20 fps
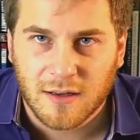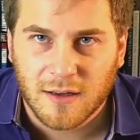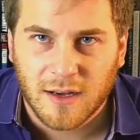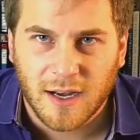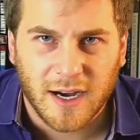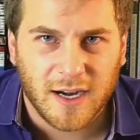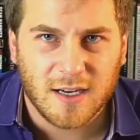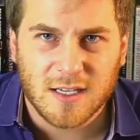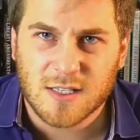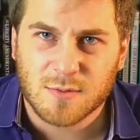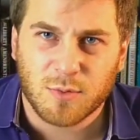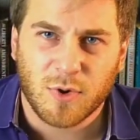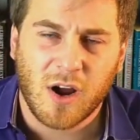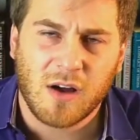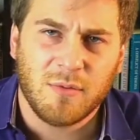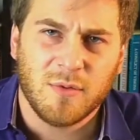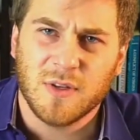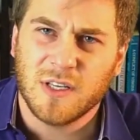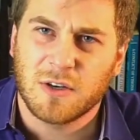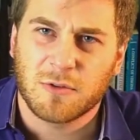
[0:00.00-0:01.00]
And it's
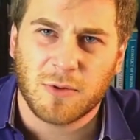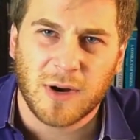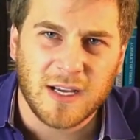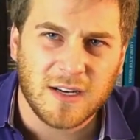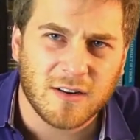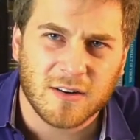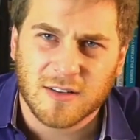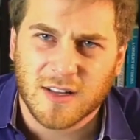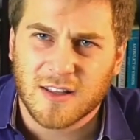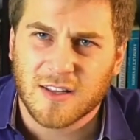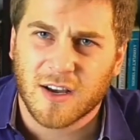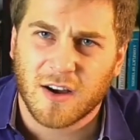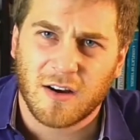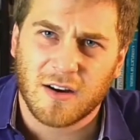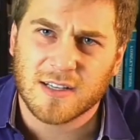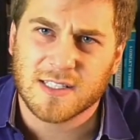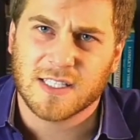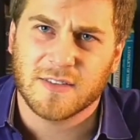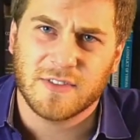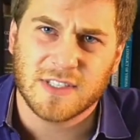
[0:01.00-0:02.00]
probably greater than the
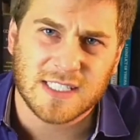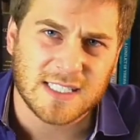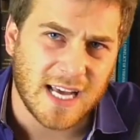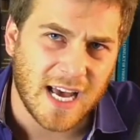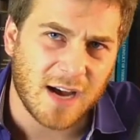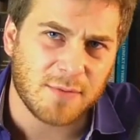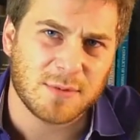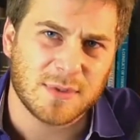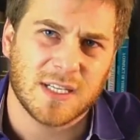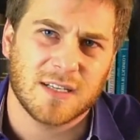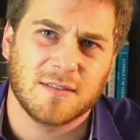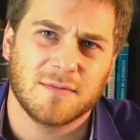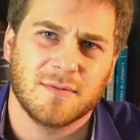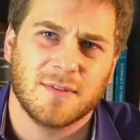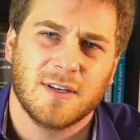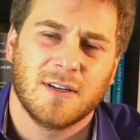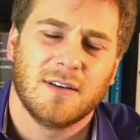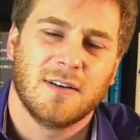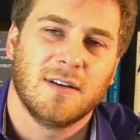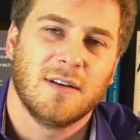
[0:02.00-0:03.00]
cost of adapting.
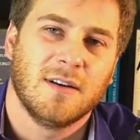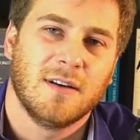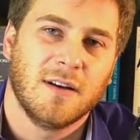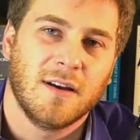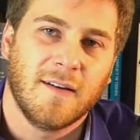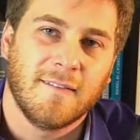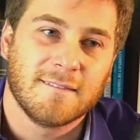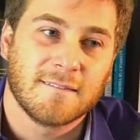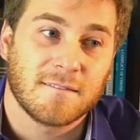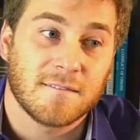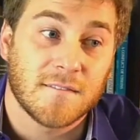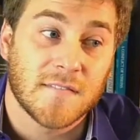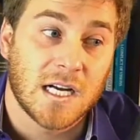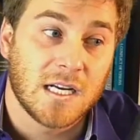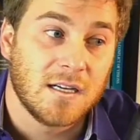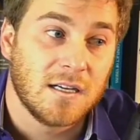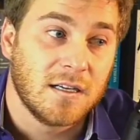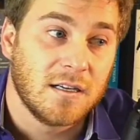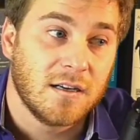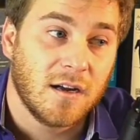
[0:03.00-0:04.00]

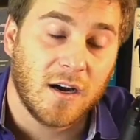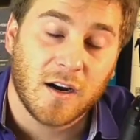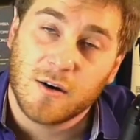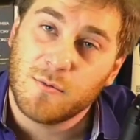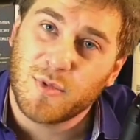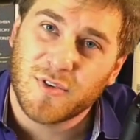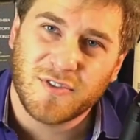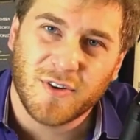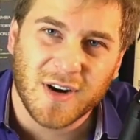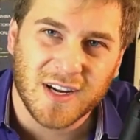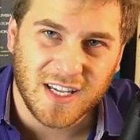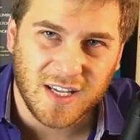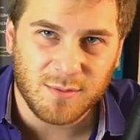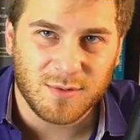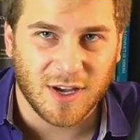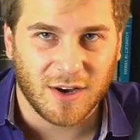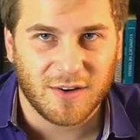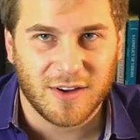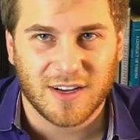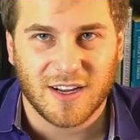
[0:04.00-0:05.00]
All right, before I keep
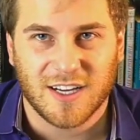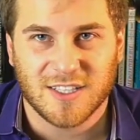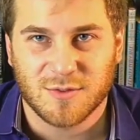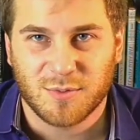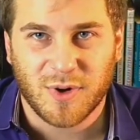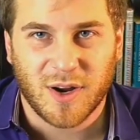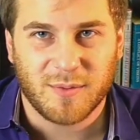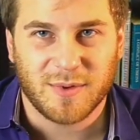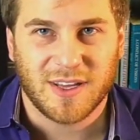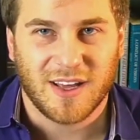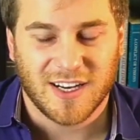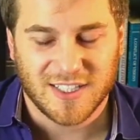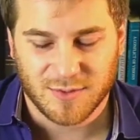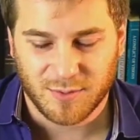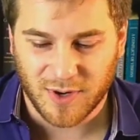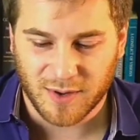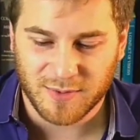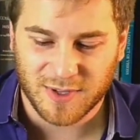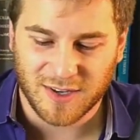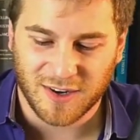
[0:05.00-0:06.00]
going, I should probably I should
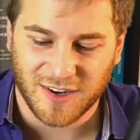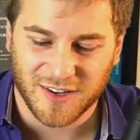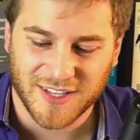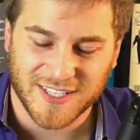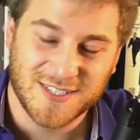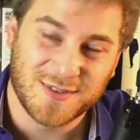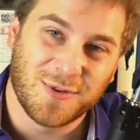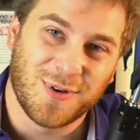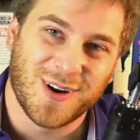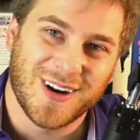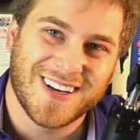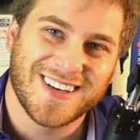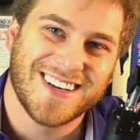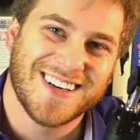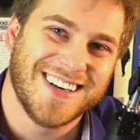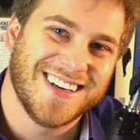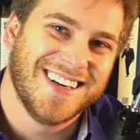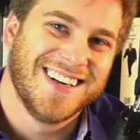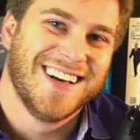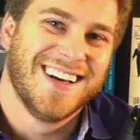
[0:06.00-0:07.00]
probably call this one.
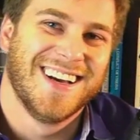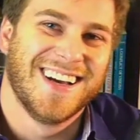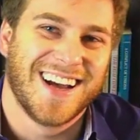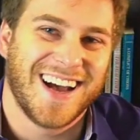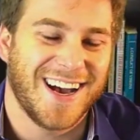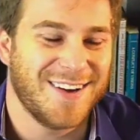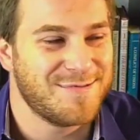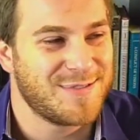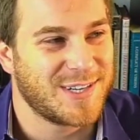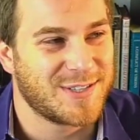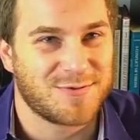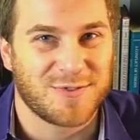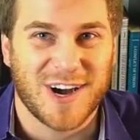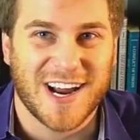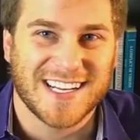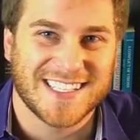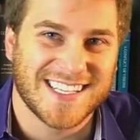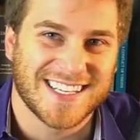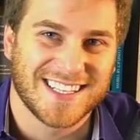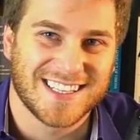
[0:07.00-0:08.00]
I'm just
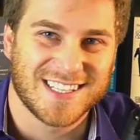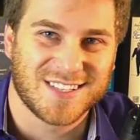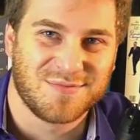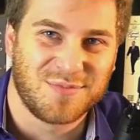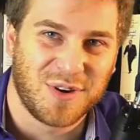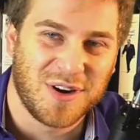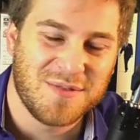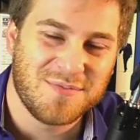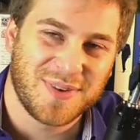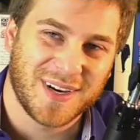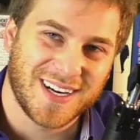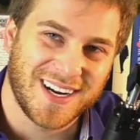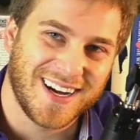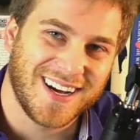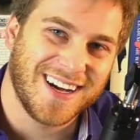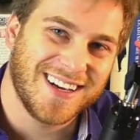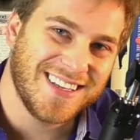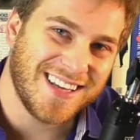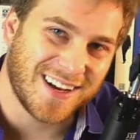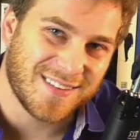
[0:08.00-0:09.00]
ranting at this point. But uh,
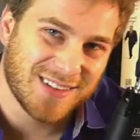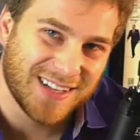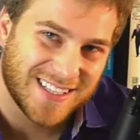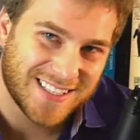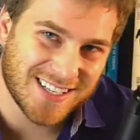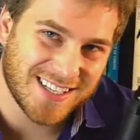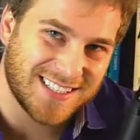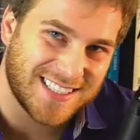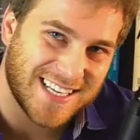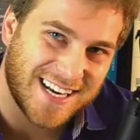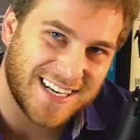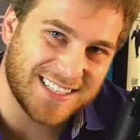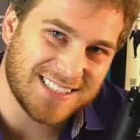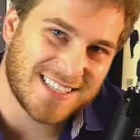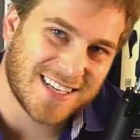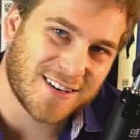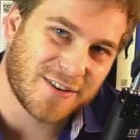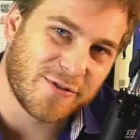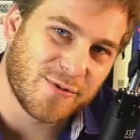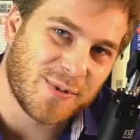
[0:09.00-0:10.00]
yeah, so that's Andy
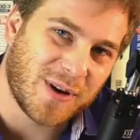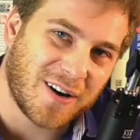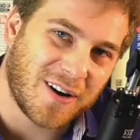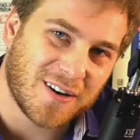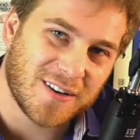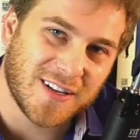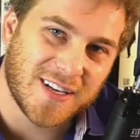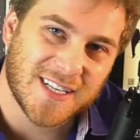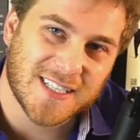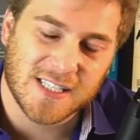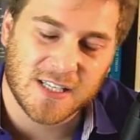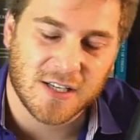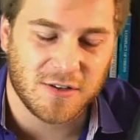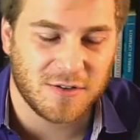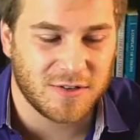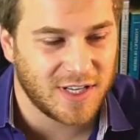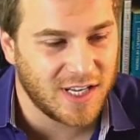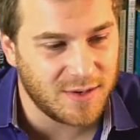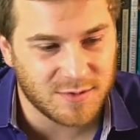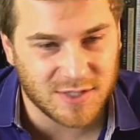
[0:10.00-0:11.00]
Singer from the Heartland Institute.
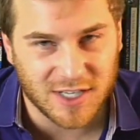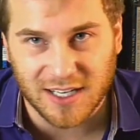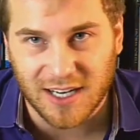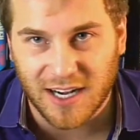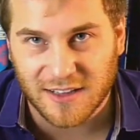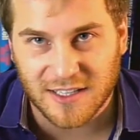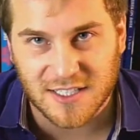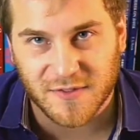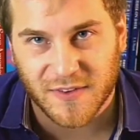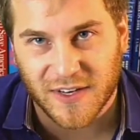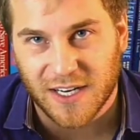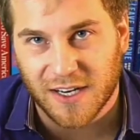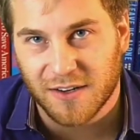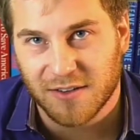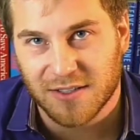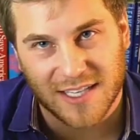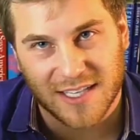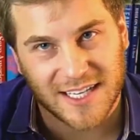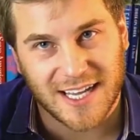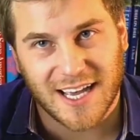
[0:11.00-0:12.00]
Keep checking out these
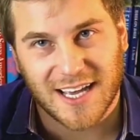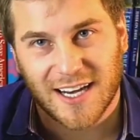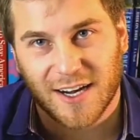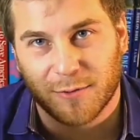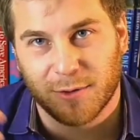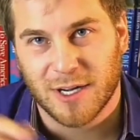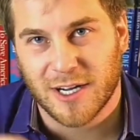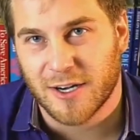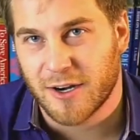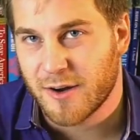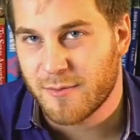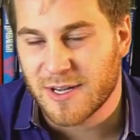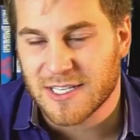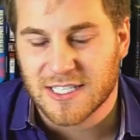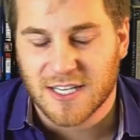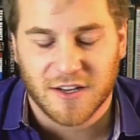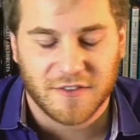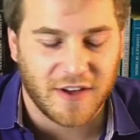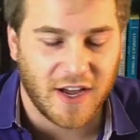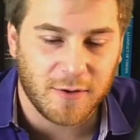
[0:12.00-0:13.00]
videos. Again, I'll reiterate
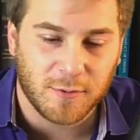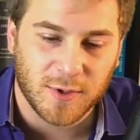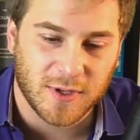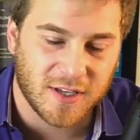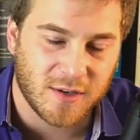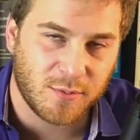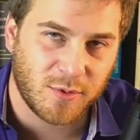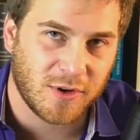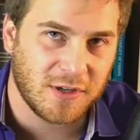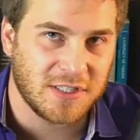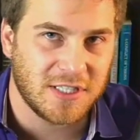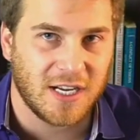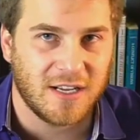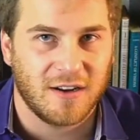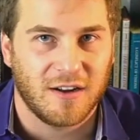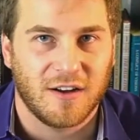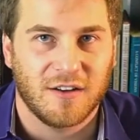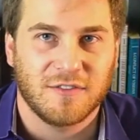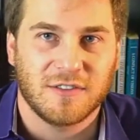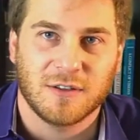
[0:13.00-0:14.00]
myself. I really appreciate
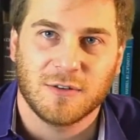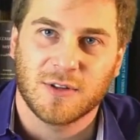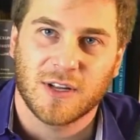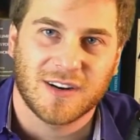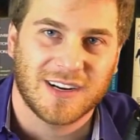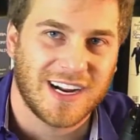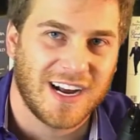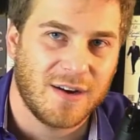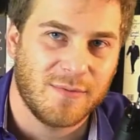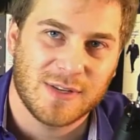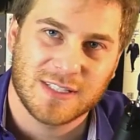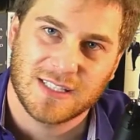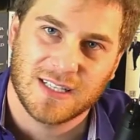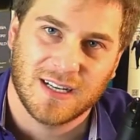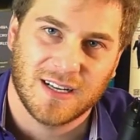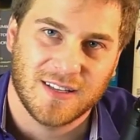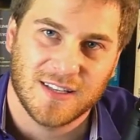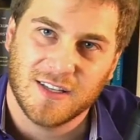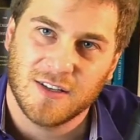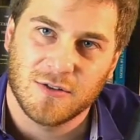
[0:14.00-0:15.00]
all of you that are commenting
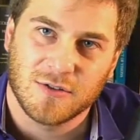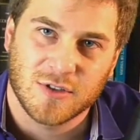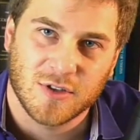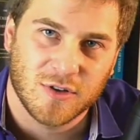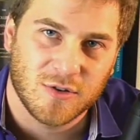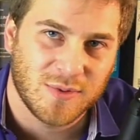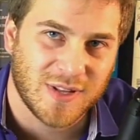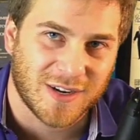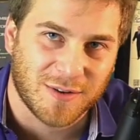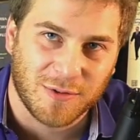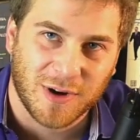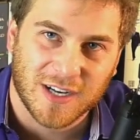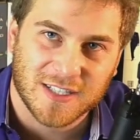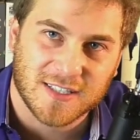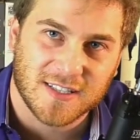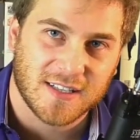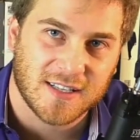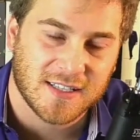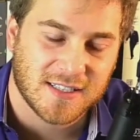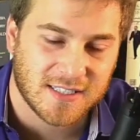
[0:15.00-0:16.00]
on the YouTube, that are
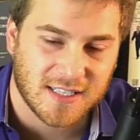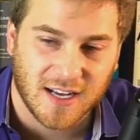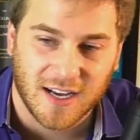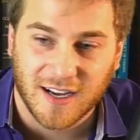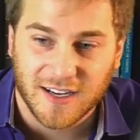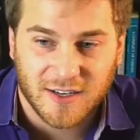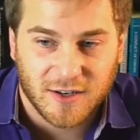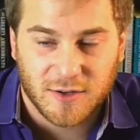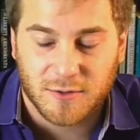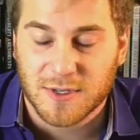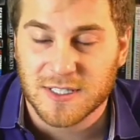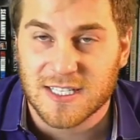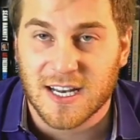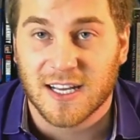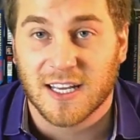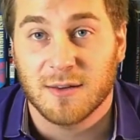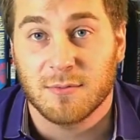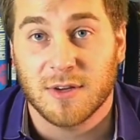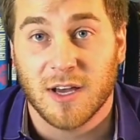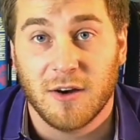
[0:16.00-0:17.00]
watching this. Uh, you're the reason I
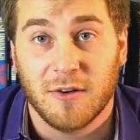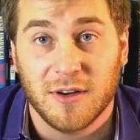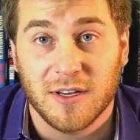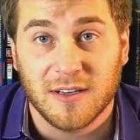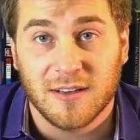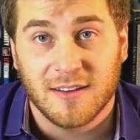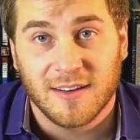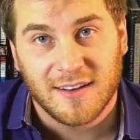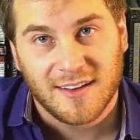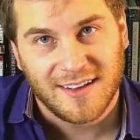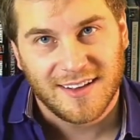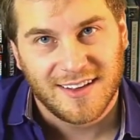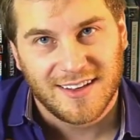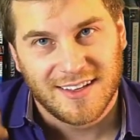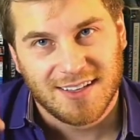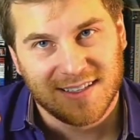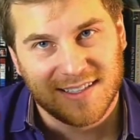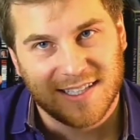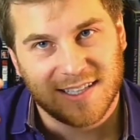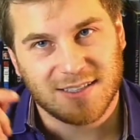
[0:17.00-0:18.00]
keep going.
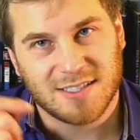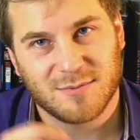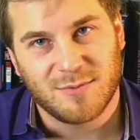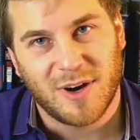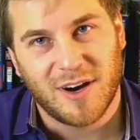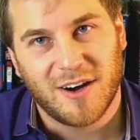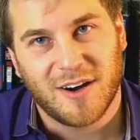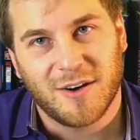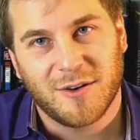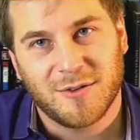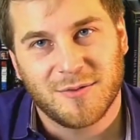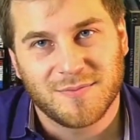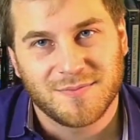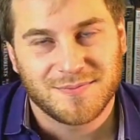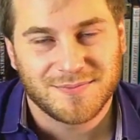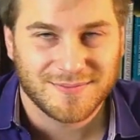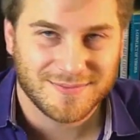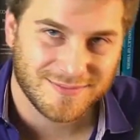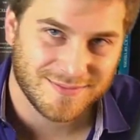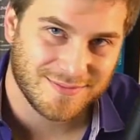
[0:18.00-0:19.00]
Till tomorrow,
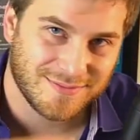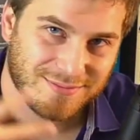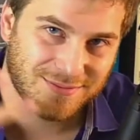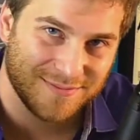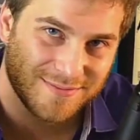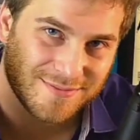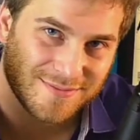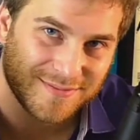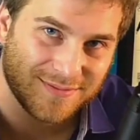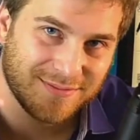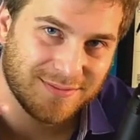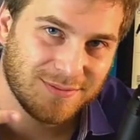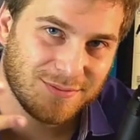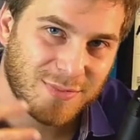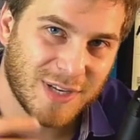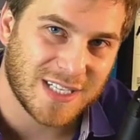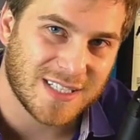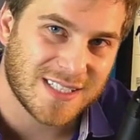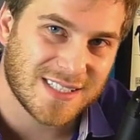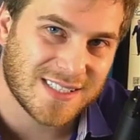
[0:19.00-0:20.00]

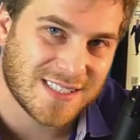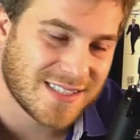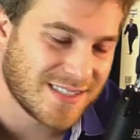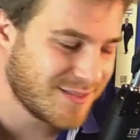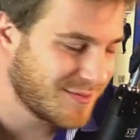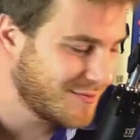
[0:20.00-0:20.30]
peace.